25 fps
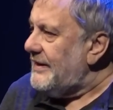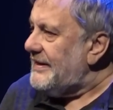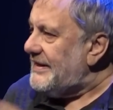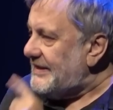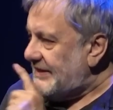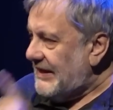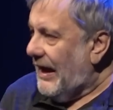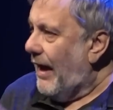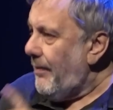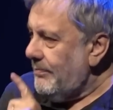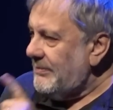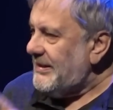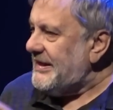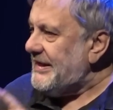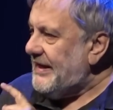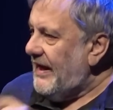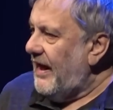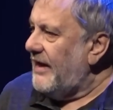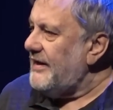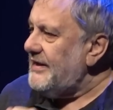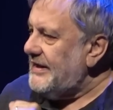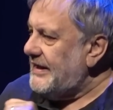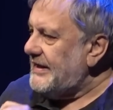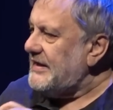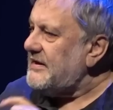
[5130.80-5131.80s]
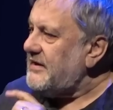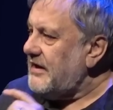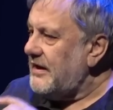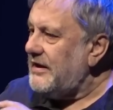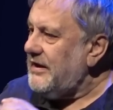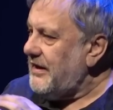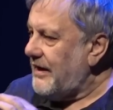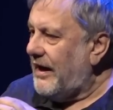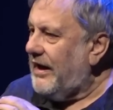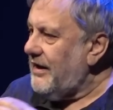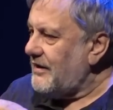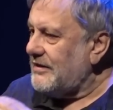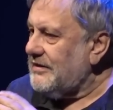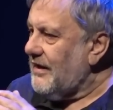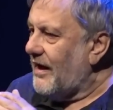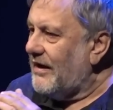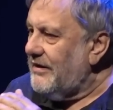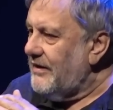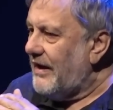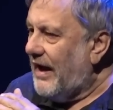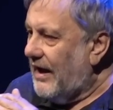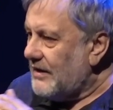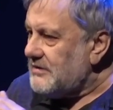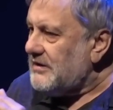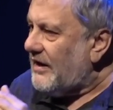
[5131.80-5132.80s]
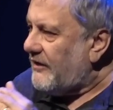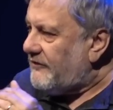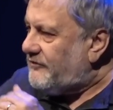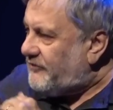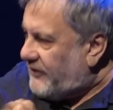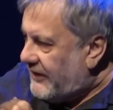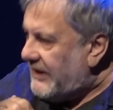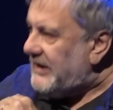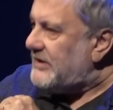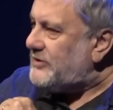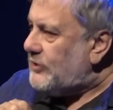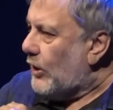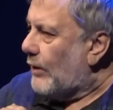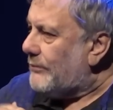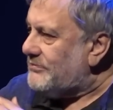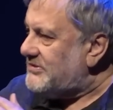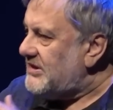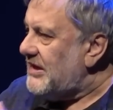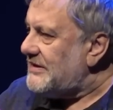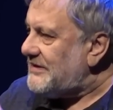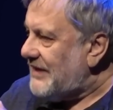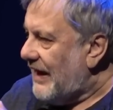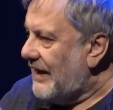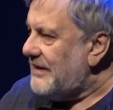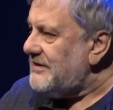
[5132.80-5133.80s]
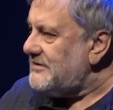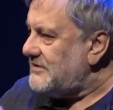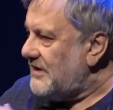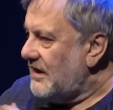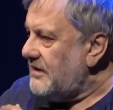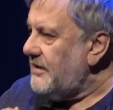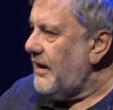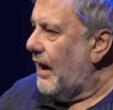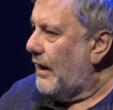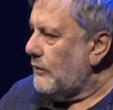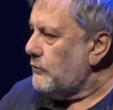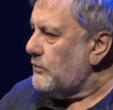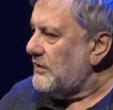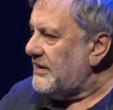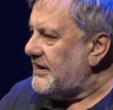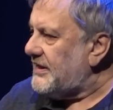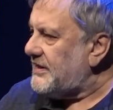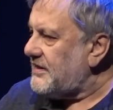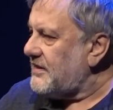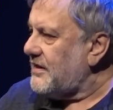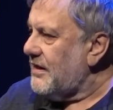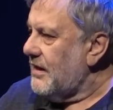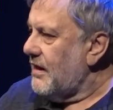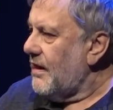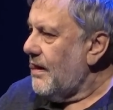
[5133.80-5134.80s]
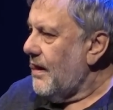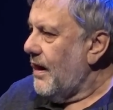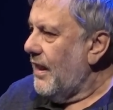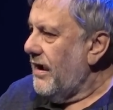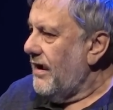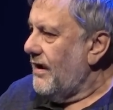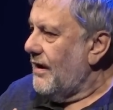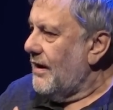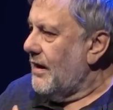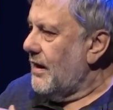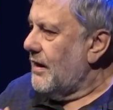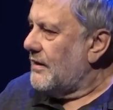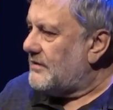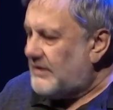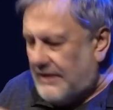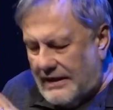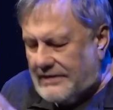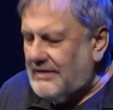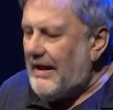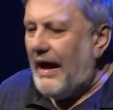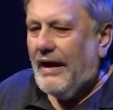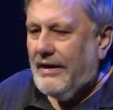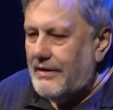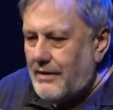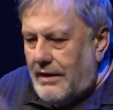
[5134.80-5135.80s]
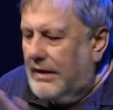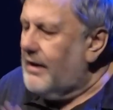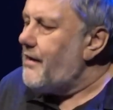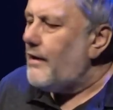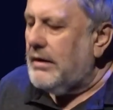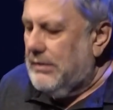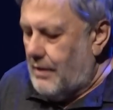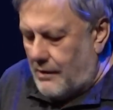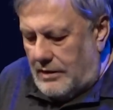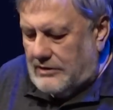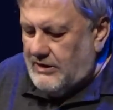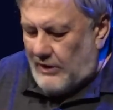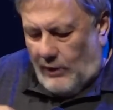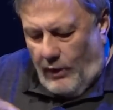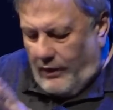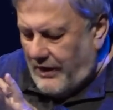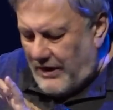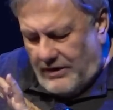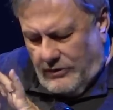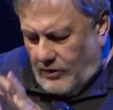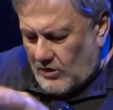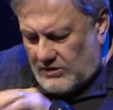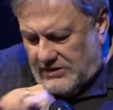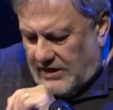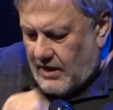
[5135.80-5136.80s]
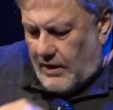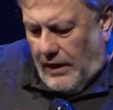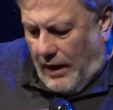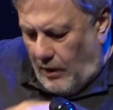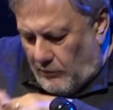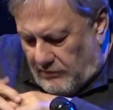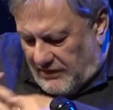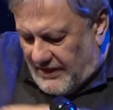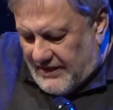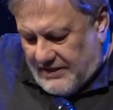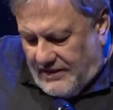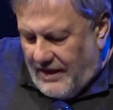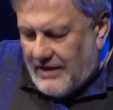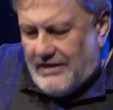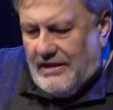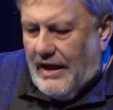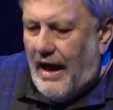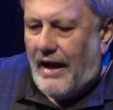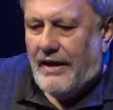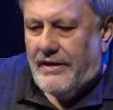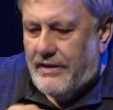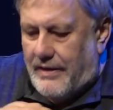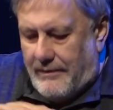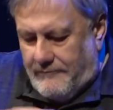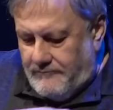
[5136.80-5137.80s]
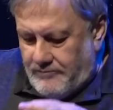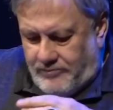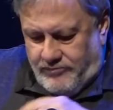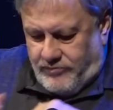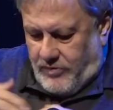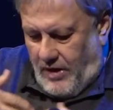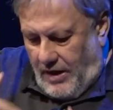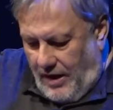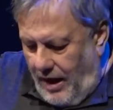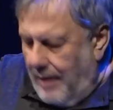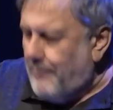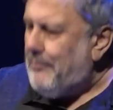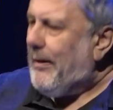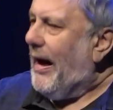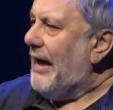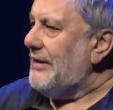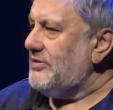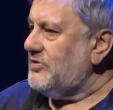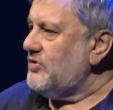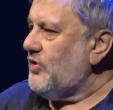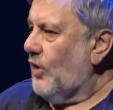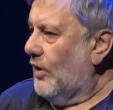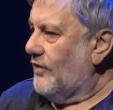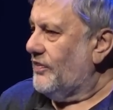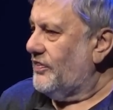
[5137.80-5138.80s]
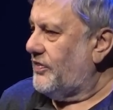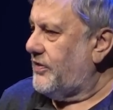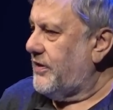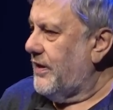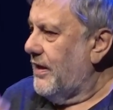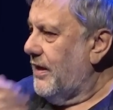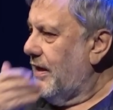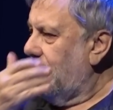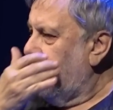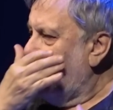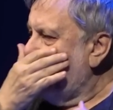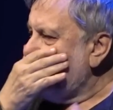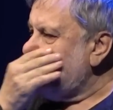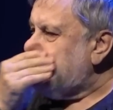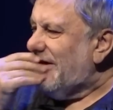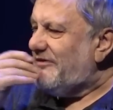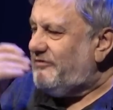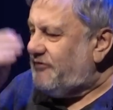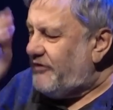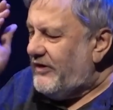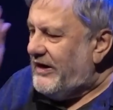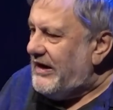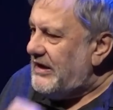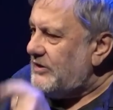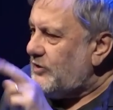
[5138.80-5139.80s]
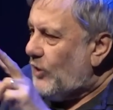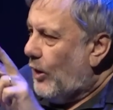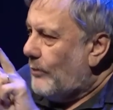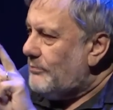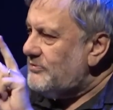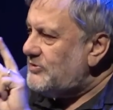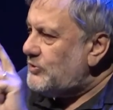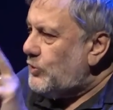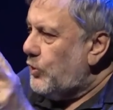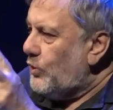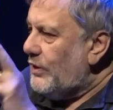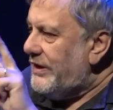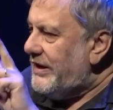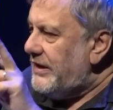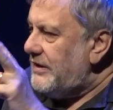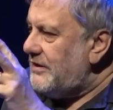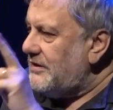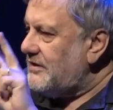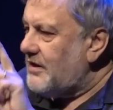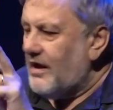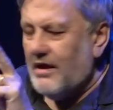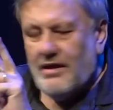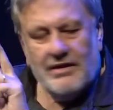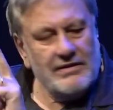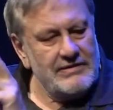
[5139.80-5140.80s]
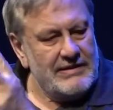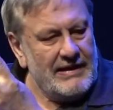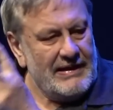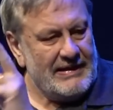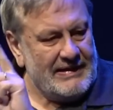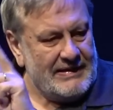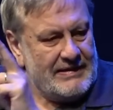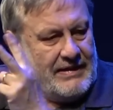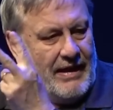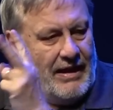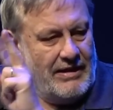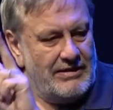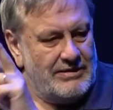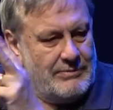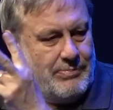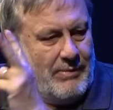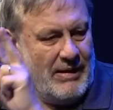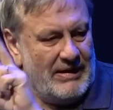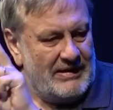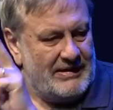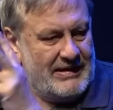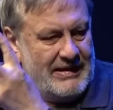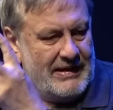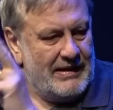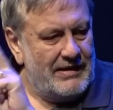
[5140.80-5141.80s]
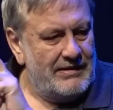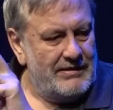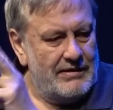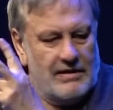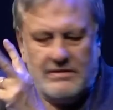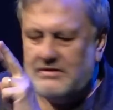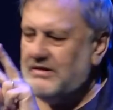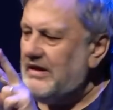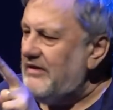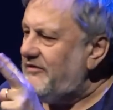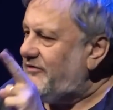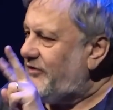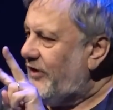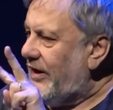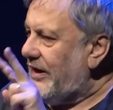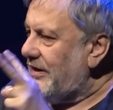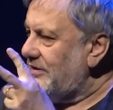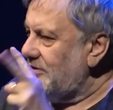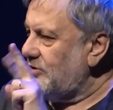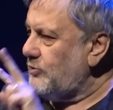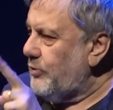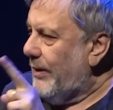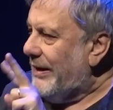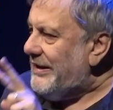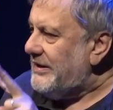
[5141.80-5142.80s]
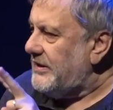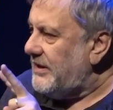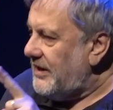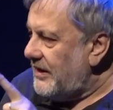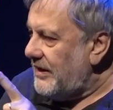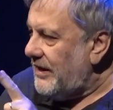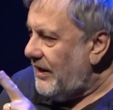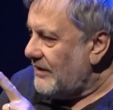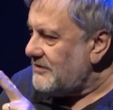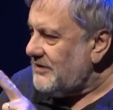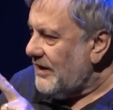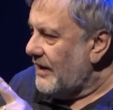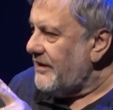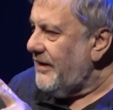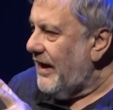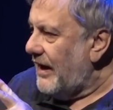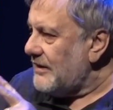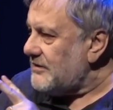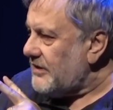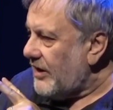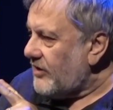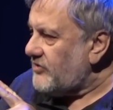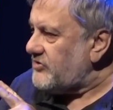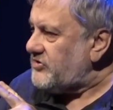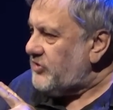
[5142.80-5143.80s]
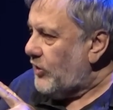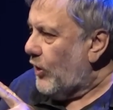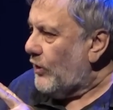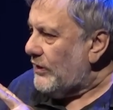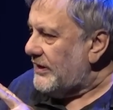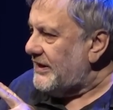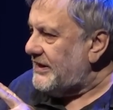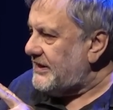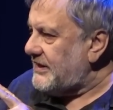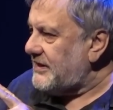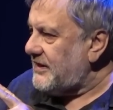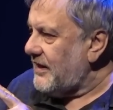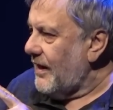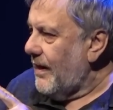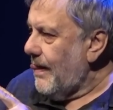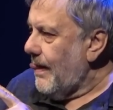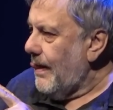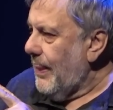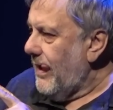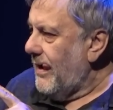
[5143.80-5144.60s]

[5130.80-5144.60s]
in some sense, he had another freedom that I denounced, that I, sorry, not denounced, that I abandoned. The freedom to read these statements in a different way. He had another choice.